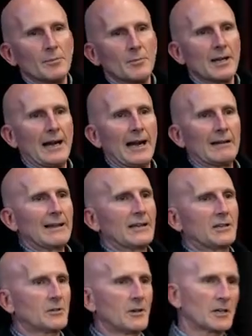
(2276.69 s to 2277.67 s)
But I like to
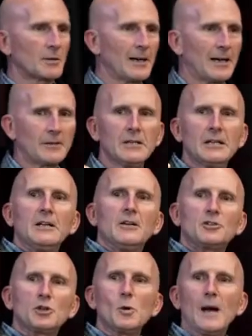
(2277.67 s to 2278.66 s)
talk about
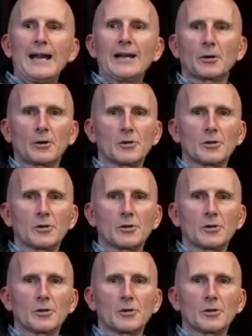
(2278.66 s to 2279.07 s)
two hikers